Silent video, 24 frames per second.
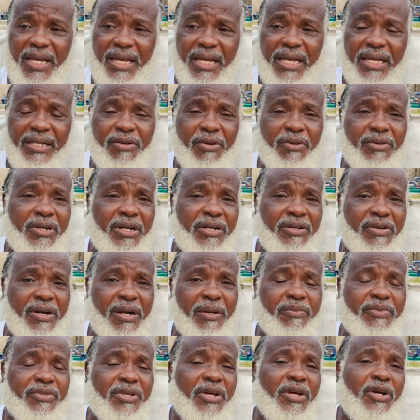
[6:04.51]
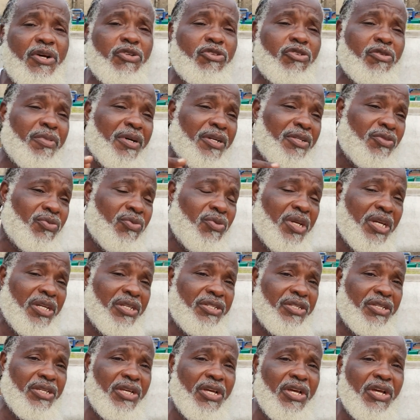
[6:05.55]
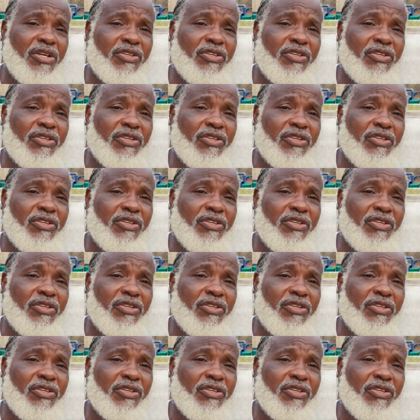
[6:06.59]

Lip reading: 800 grams to about 2 kg,